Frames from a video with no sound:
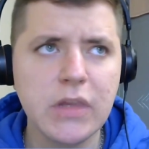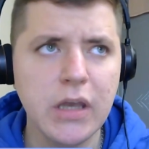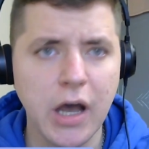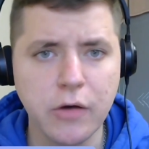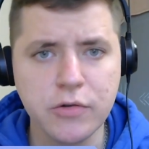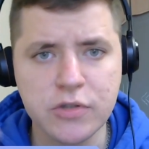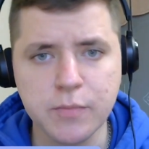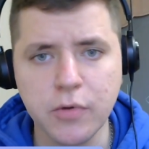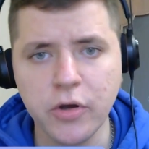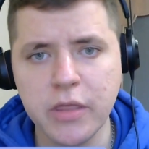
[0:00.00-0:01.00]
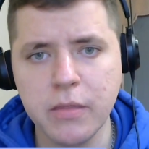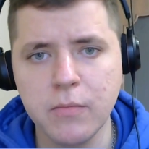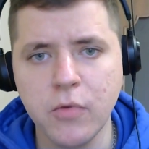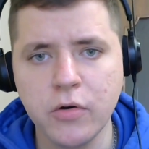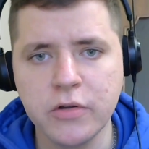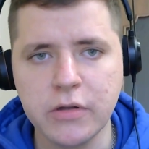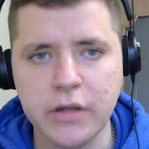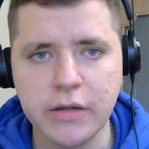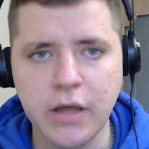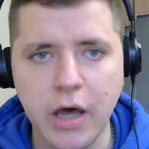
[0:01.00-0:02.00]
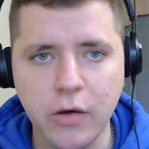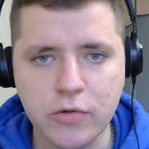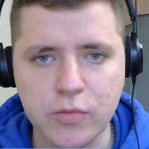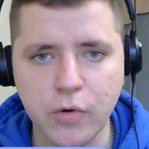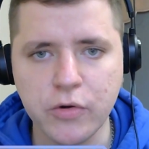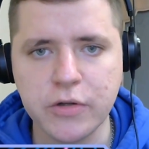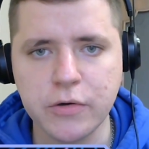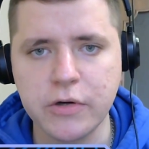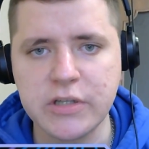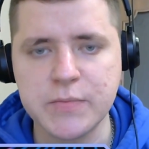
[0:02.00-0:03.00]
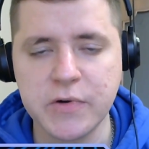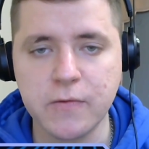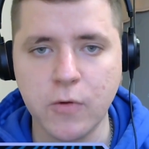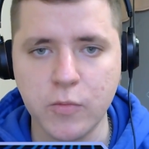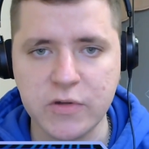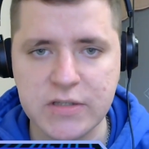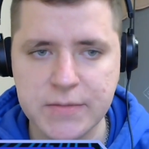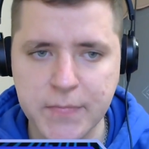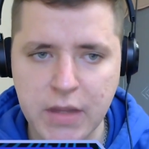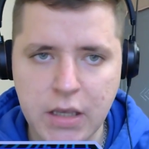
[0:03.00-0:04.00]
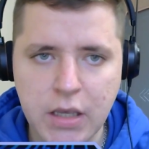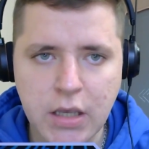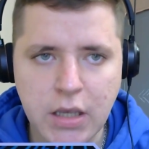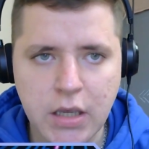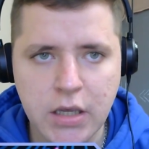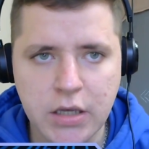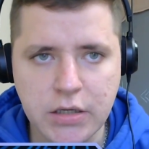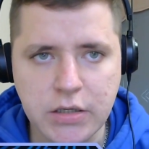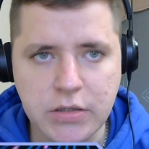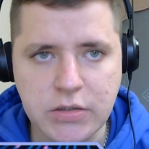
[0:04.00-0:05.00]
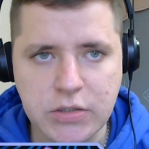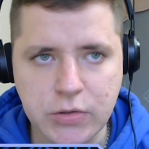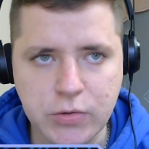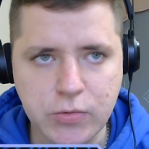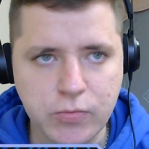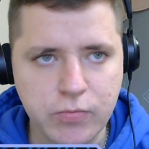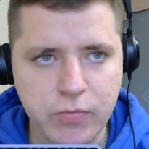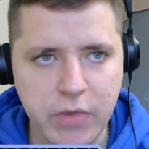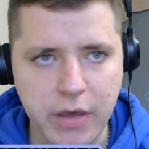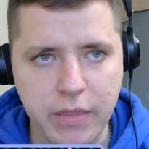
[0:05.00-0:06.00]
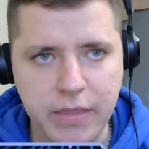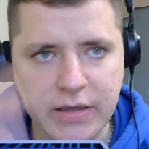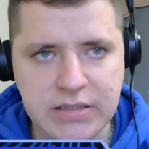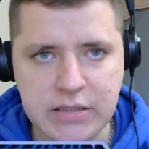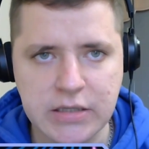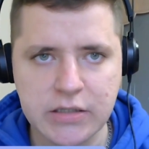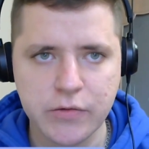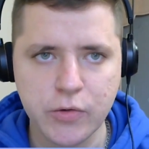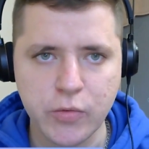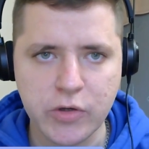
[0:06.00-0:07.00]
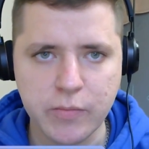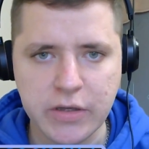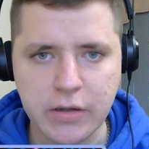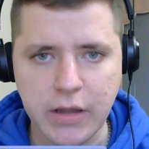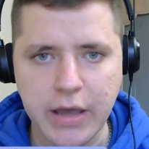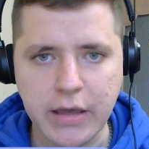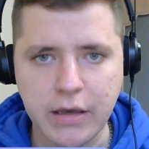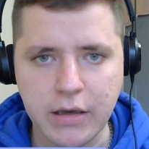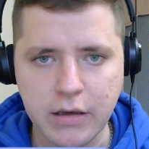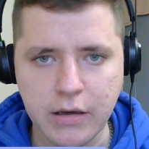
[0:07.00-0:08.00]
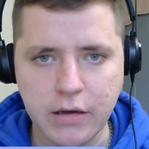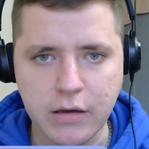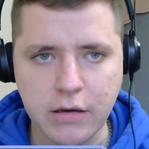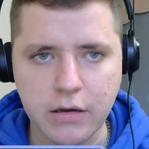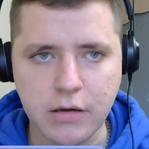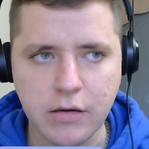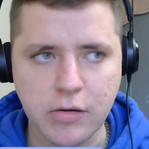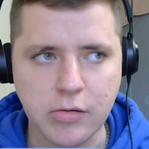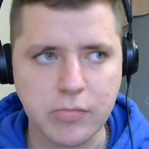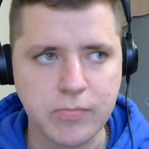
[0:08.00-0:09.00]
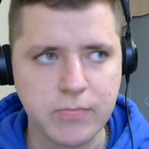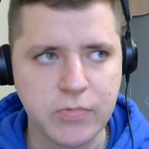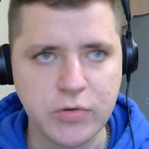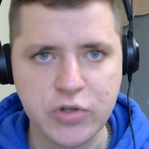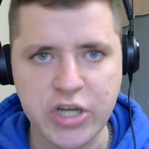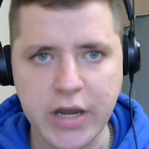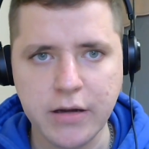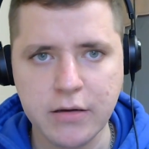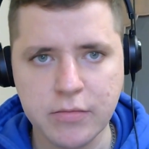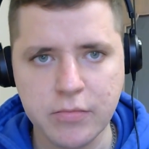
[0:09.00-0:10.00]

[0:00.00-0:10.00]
how to deploy the model, and how to monitor its performance. This interview will be like to check